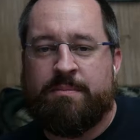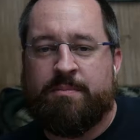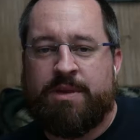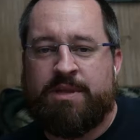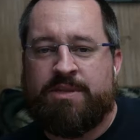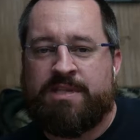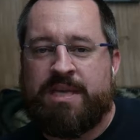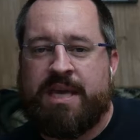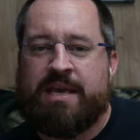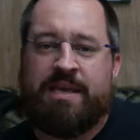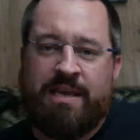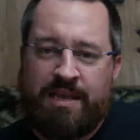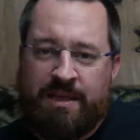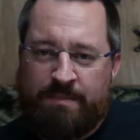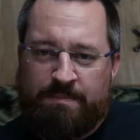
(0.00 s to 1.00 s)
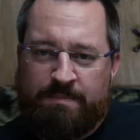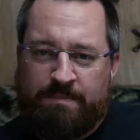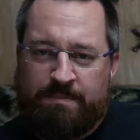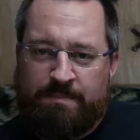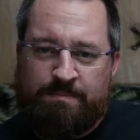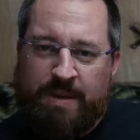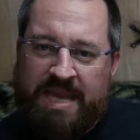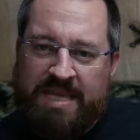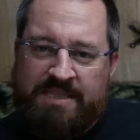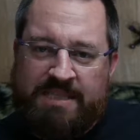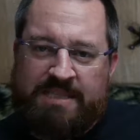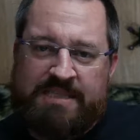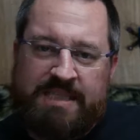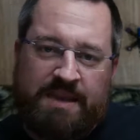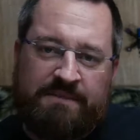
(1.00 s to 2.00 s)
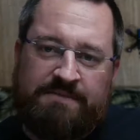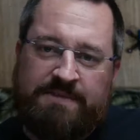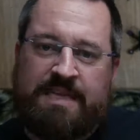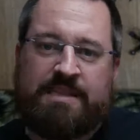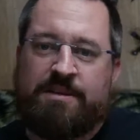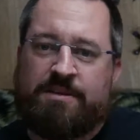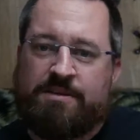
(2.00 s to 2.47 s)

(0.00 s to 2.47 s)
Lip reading: when you say basic safety,